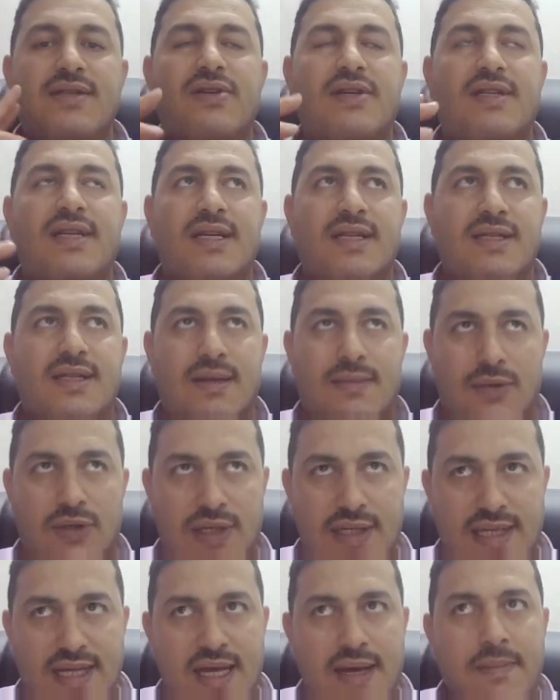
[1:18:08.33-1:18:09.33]
Straight
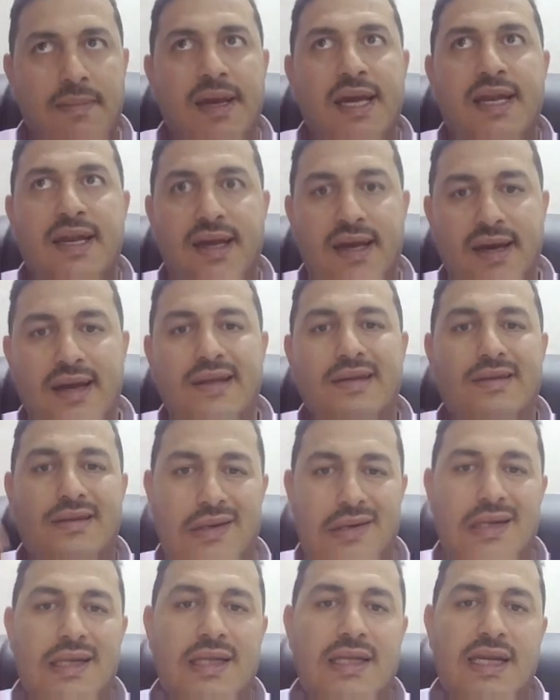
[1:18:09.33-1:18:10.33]
anastomosis, they mean
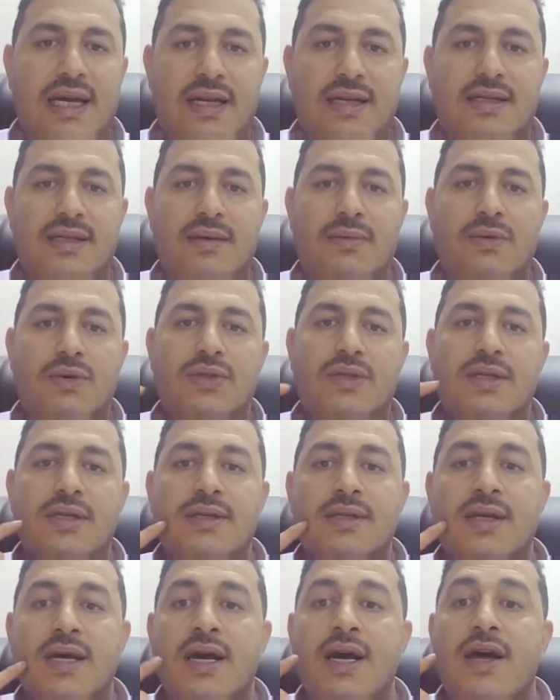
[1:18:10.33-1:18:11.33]
end-to-end
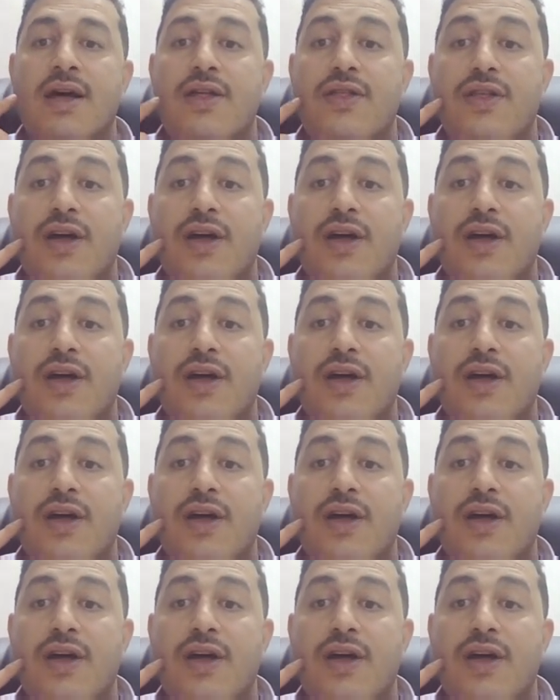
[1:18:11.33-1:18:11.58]
anastomosis.